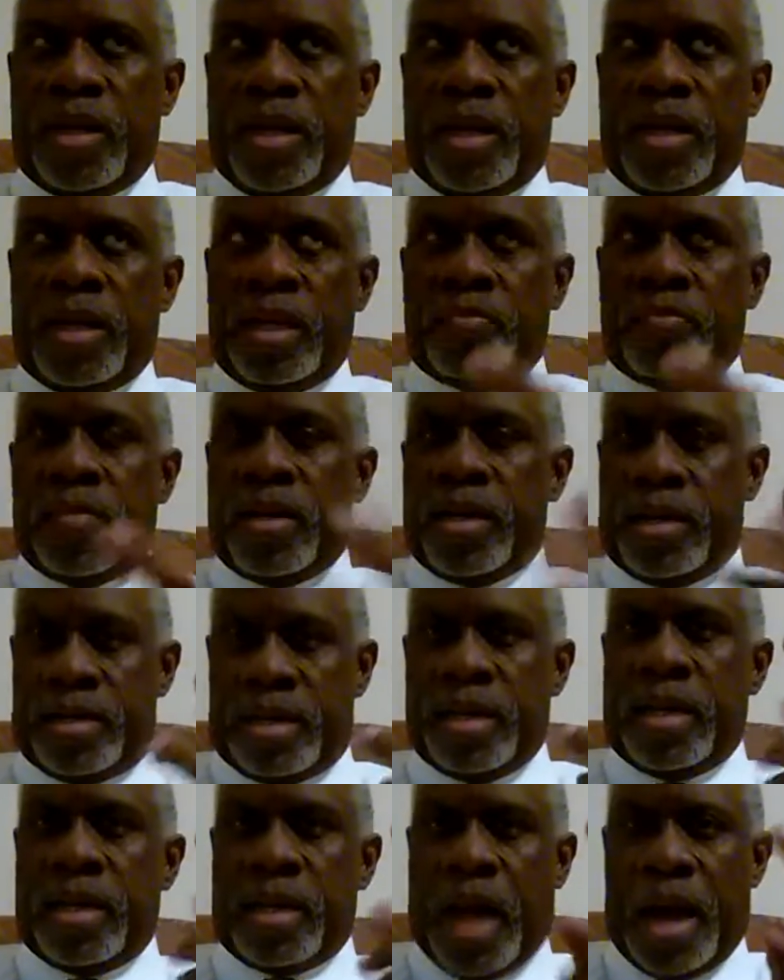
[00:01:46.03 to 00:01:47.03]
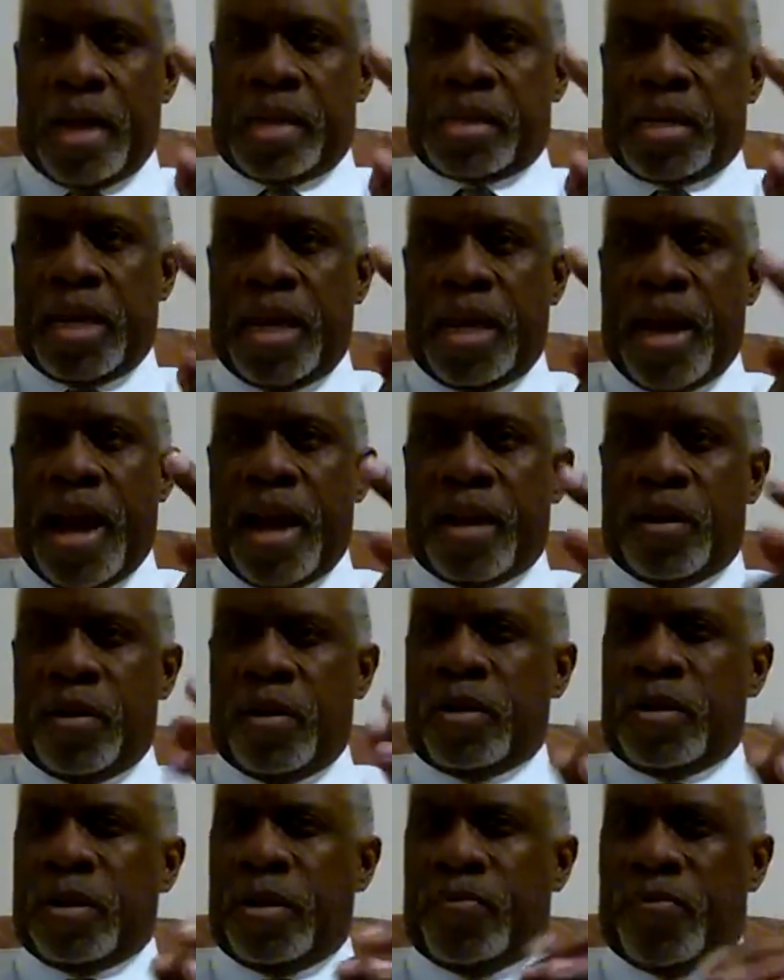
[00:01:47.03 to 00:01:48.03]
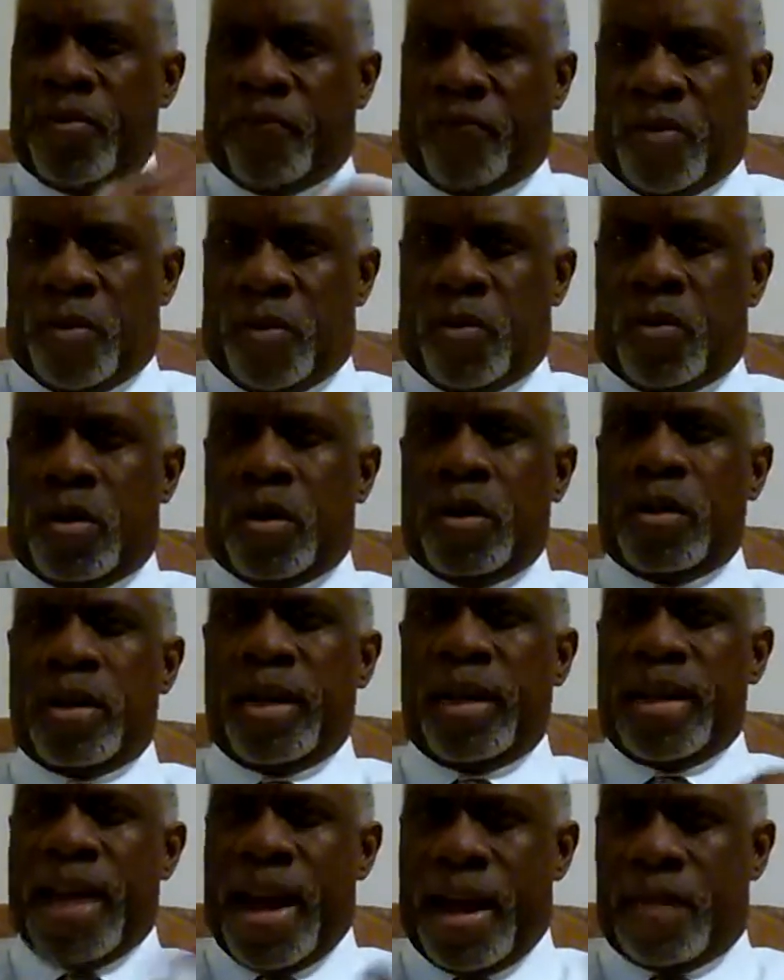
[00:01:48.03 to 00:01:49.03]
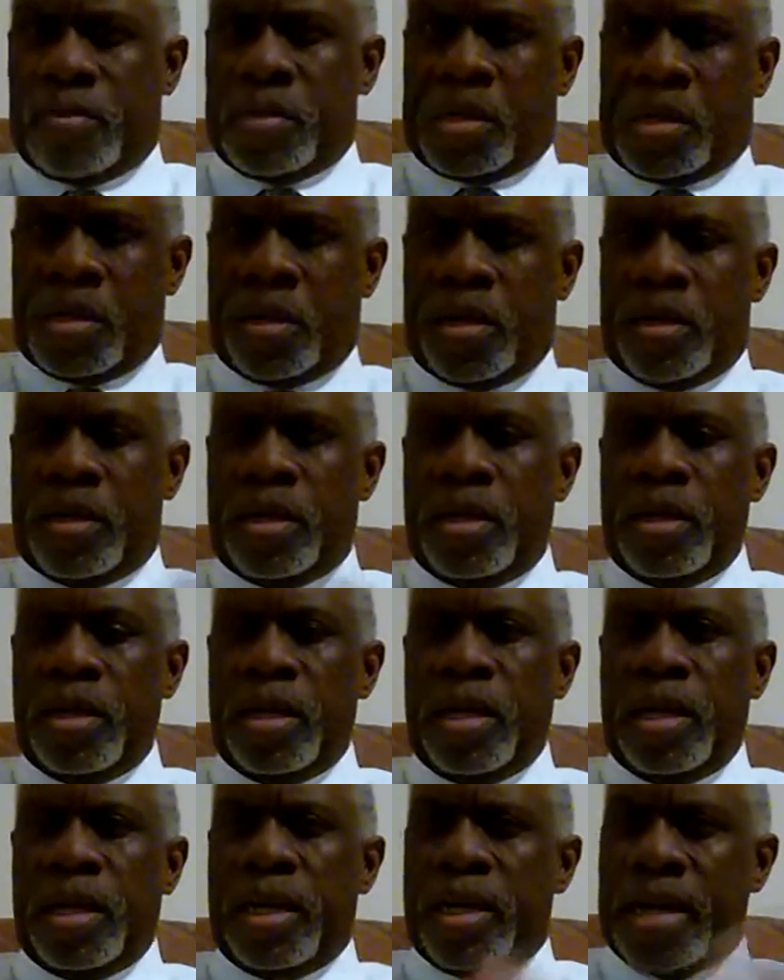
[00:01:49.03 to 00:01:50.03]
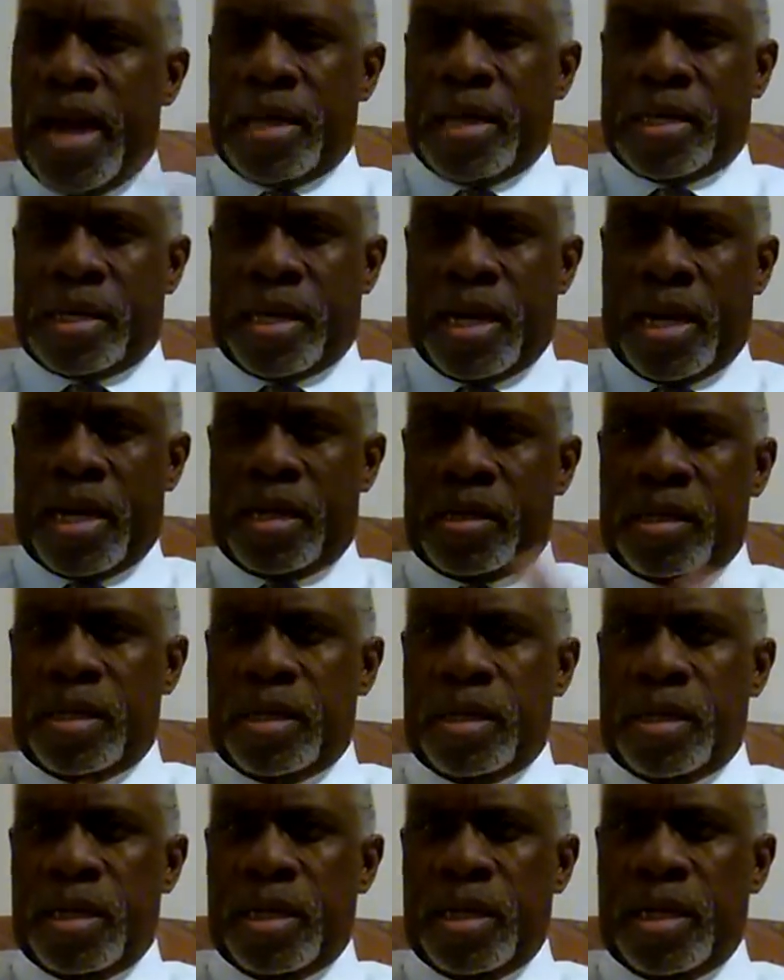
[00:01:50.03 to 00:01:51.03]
And, in, and like I say, I heard it before in our church, I our challenge.